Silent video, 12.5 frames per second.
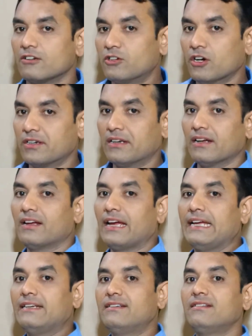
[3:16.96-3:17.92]
good
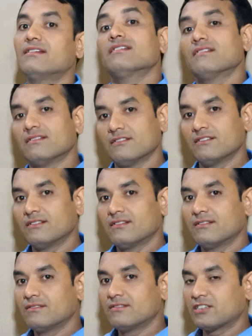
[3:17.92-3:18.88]
in
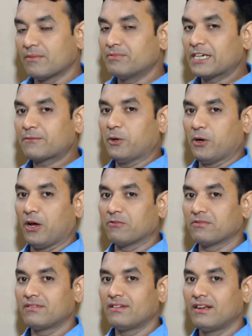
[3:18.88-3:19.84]
subject pronoun,